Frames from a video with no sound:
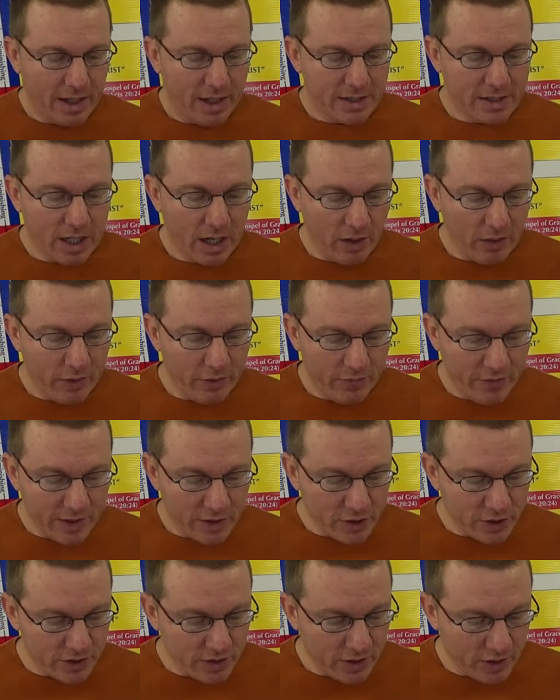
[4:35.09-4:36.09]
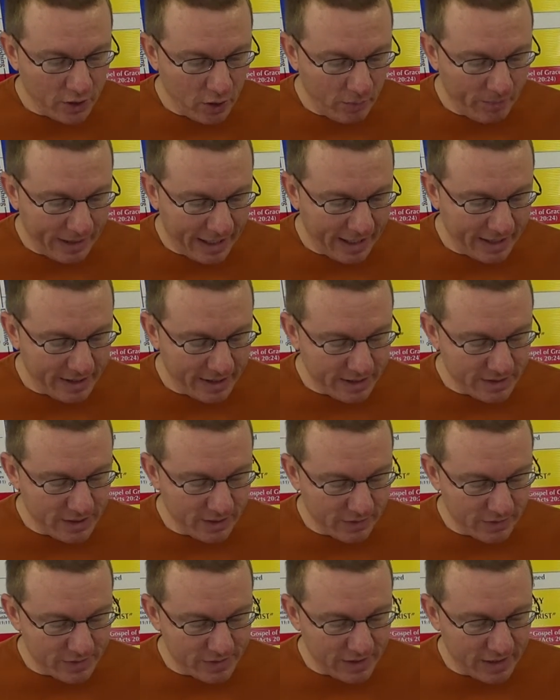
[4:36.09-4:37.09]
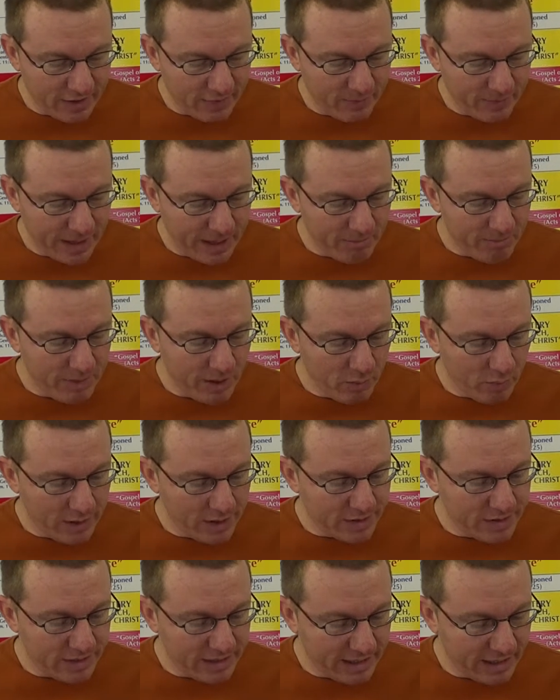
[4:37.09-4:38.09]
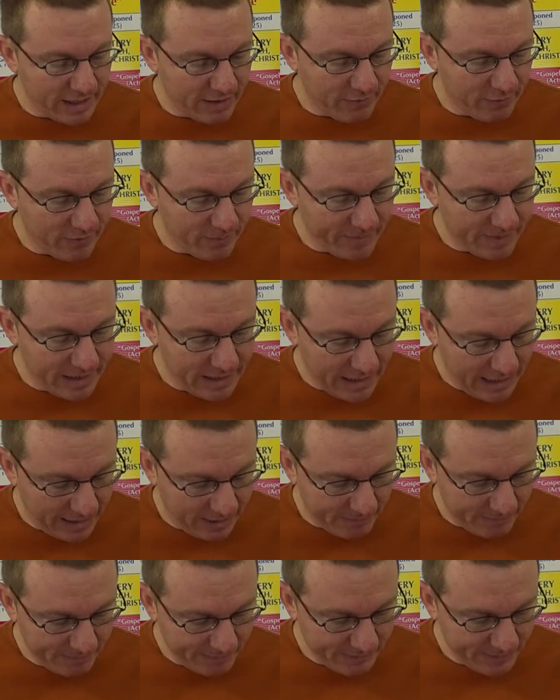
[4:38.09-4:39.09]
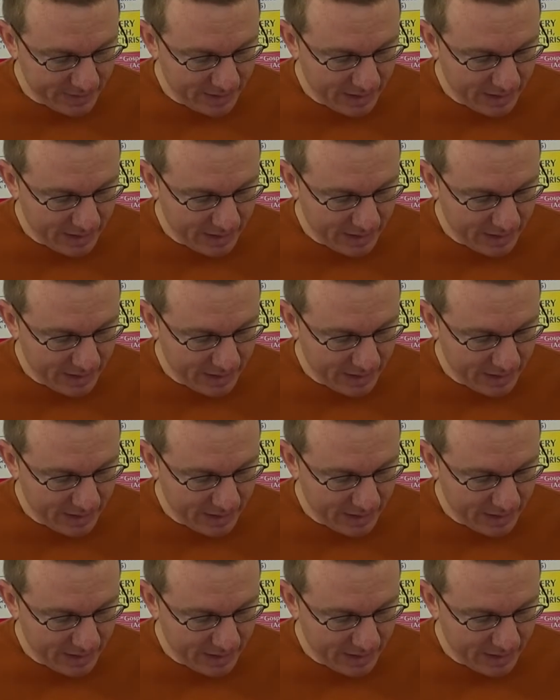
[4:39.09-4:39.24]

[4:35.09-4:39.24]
Tell the vision to no man until the Son of Man be risen again from the dead.